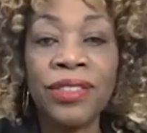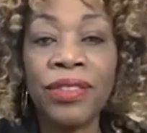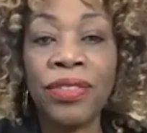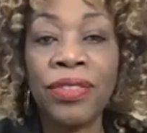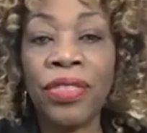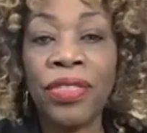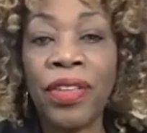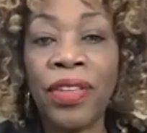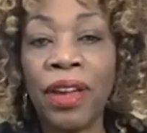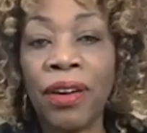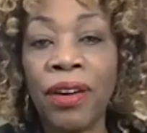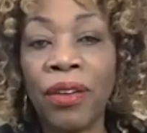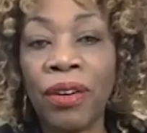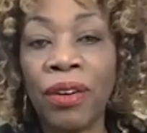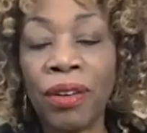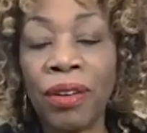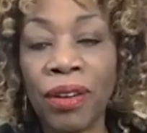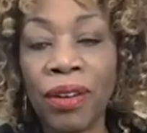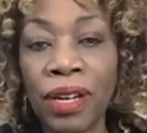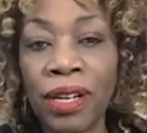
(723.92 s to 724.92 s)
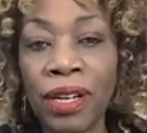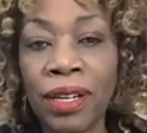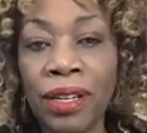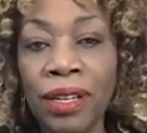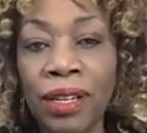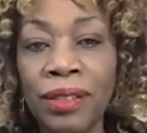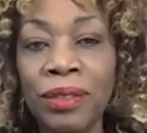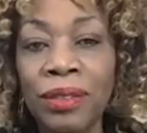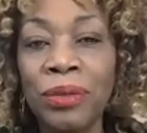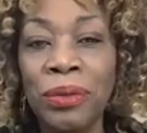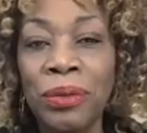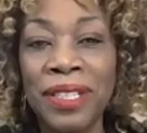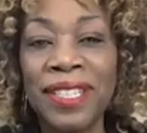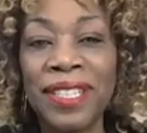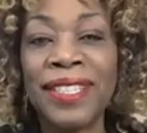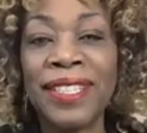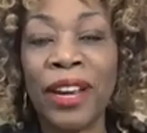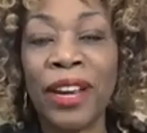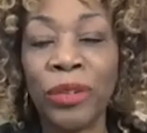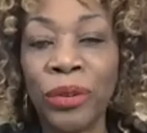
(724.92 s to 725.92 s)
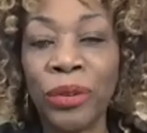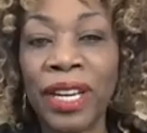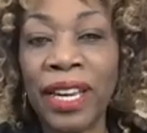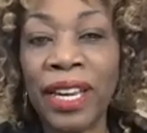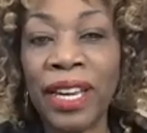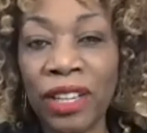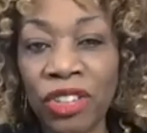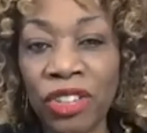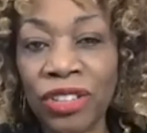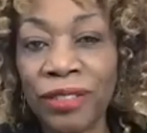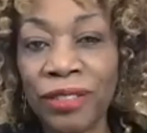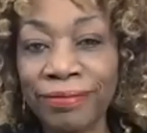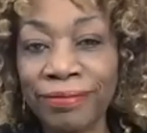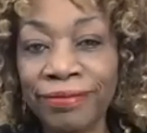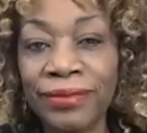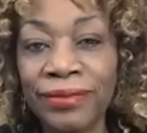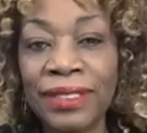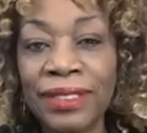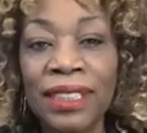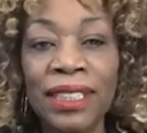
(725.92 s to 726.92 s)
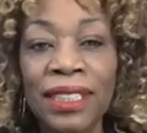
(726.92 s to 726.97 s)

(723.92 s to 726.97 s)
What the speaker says: as there was segregation.